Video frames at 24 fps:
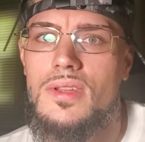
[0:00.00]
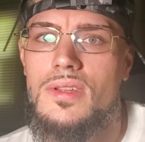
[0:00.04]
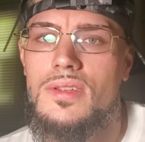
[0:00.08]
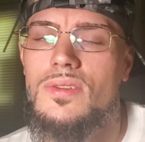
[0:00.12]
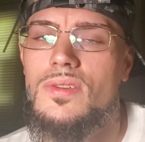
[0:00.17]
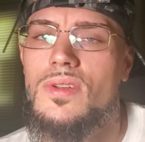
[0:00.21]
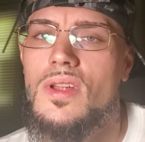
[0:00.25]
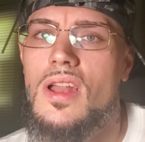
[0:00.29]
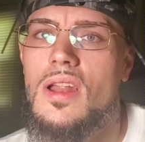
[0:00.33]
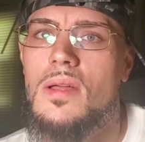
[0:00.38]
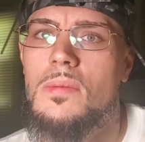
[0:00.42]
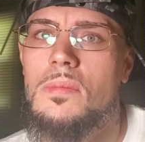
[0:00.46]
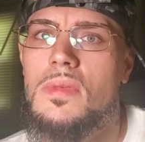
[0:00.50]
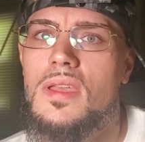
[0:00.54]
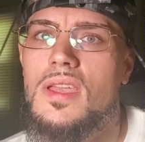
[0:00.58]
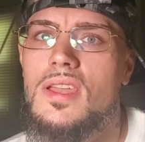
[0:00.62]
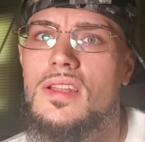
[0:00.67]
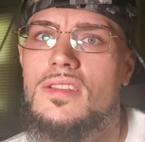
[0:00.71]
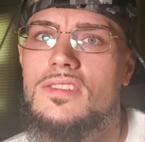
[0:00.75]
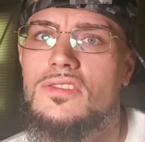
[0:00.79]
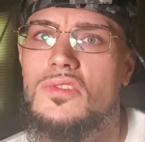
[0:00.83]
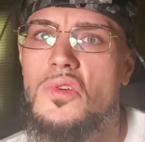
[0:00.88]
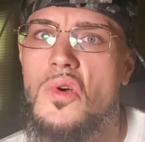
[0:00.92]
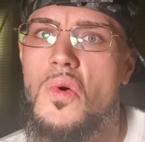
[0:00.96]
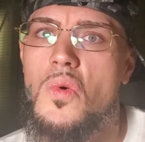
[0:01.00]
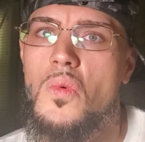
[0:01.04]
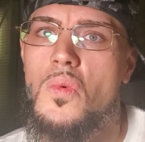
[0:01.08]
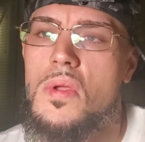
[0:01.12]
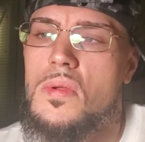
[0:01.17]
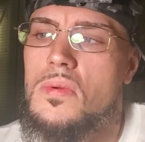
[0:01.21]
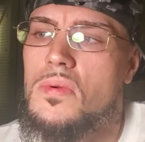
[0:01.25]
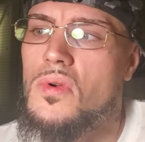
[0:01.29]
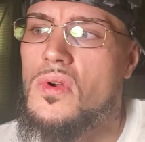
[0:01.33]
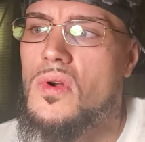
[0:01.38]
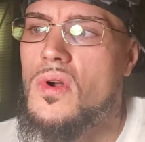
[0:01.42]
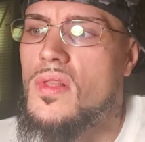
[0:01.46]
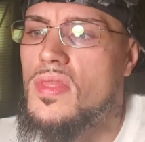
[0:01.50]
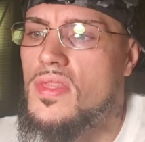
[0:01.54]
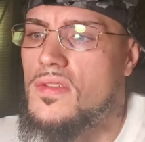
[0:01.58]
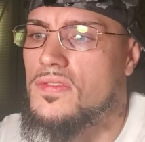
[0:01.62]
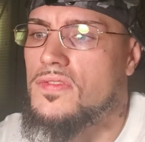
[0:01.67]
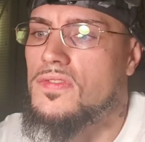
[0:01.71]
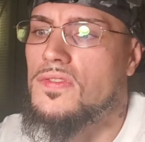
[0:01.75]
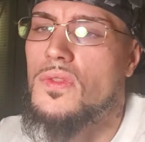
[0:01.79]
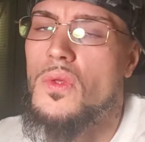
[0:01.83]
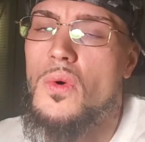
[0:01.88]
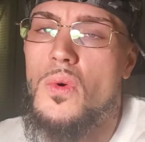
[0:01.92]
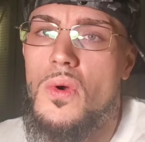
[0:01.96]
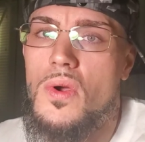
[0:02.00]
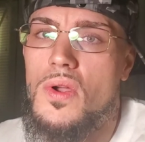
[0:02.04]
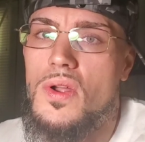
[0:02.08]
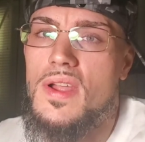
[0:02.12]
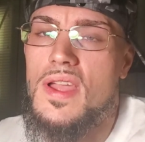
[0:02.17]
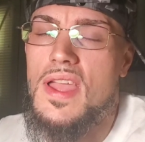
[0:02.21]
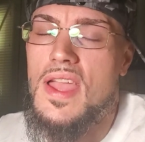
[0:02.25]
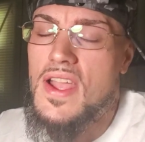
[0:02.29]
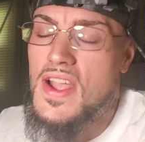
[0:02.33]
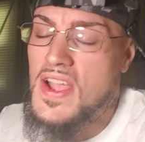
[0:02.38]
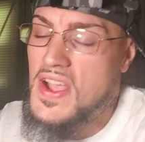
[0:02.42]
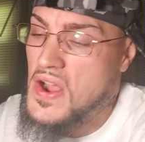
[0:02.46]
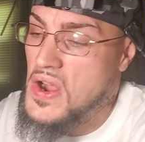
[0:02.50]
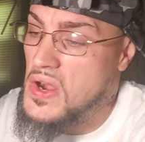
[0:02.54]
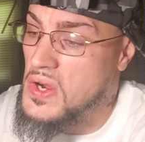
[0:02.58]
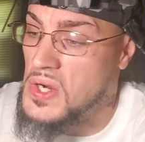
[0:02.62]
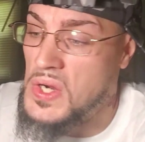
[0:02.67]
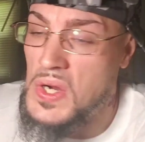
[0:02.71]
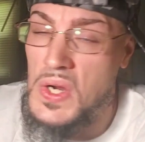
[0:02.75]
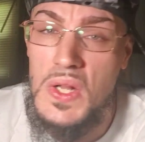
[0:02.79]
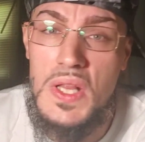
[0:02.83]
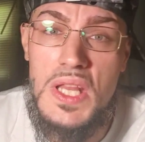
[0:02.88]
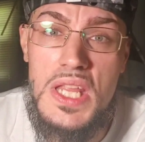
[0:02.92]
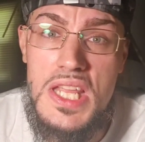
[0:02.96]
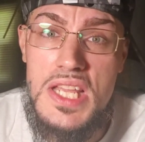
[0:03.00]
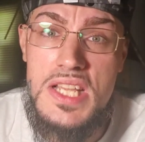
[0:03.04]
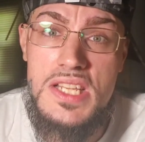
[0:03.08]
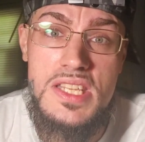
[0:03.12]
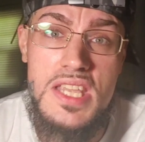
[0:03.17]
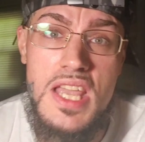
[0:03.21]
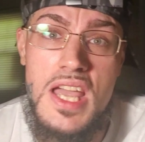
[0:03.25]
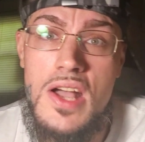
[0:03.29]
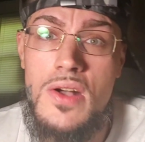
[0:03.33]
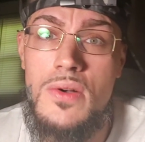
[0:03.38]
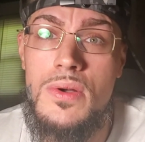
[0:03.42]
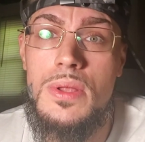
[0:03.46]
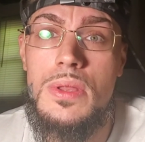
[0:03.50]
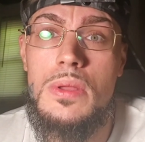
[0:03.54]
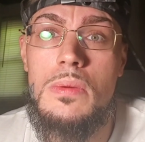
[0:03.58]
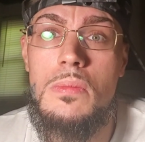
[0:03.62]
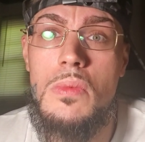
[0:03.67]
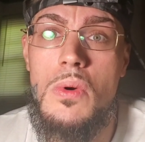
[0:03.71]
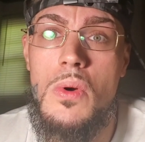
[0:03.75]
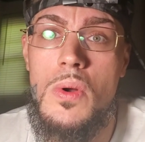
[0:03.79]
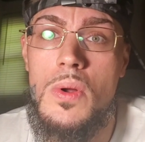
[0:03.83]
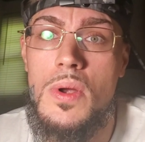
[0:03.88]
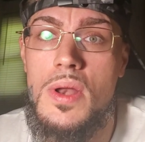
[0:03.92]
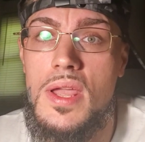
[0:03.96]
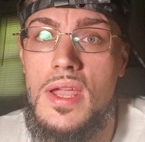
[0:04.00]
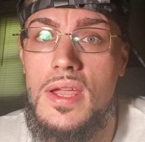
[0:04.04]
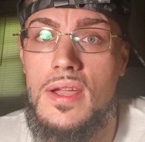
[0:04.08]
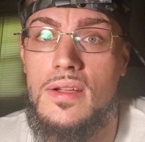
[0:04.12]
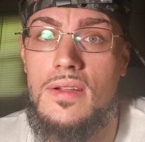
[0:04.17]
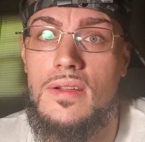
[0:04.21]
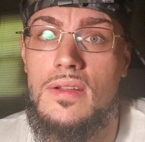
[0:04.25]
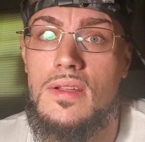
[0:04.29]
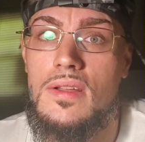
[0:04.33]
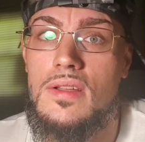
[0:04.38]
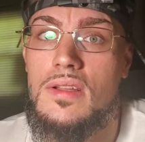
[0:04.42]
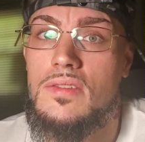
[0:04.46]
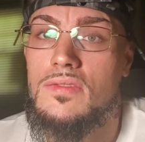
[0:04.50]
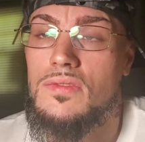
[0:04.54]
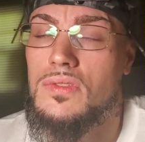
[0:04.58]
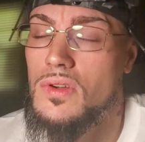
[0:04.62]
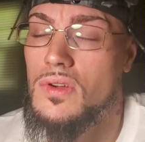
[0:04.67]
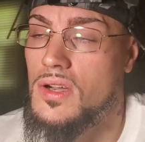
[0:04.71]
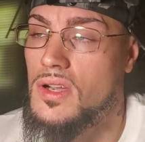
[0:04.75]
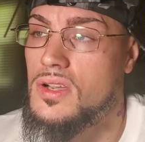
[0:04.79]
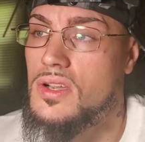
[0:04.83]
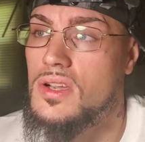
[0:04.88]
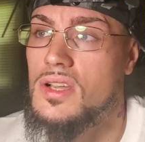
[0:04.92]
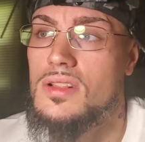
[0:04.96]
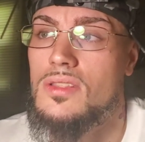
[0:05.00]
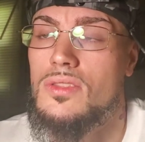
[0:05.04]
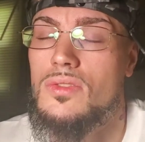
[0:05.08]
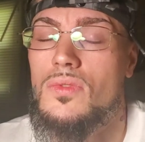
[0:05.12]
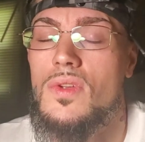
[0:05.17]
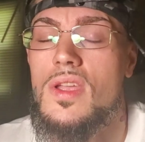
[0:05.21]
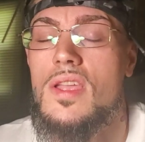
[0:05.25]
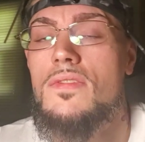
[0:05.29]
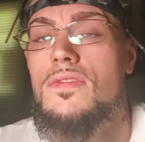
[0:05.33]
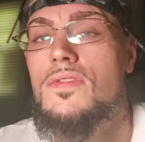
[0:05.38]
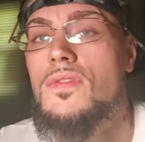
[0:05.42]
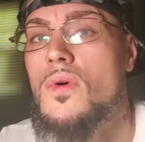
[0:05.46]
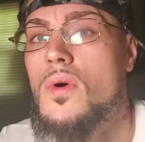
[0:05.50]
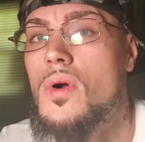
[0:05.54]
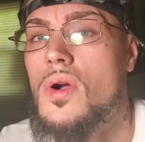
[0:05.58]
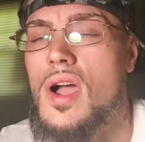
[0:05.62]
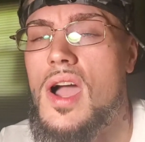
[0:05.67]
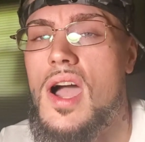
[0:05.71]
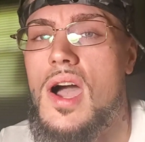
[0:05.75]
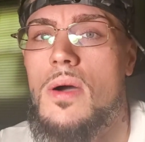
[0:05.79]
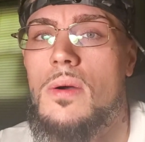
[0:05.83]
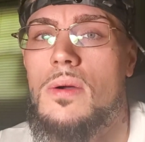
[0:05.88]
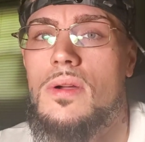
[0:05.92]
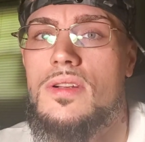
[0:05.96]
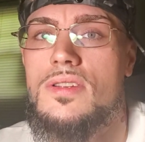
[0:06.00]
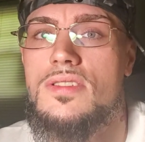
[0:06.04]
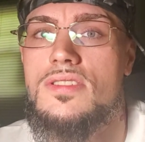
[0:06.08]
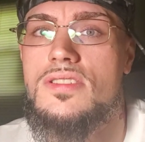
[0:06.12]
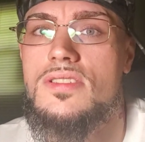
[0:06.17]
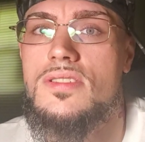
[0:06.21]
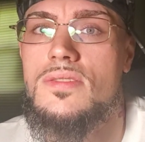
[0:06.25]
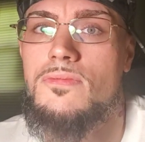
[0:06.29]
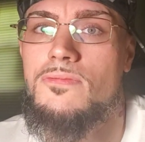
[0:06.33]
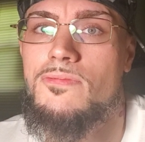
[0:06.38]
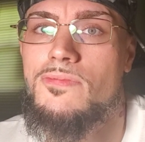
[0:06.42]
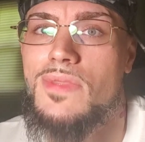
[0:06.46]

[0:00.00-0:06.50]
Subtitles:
You know what I mean? So we were on the floor early as hell in the morning for a good 3-4 hours.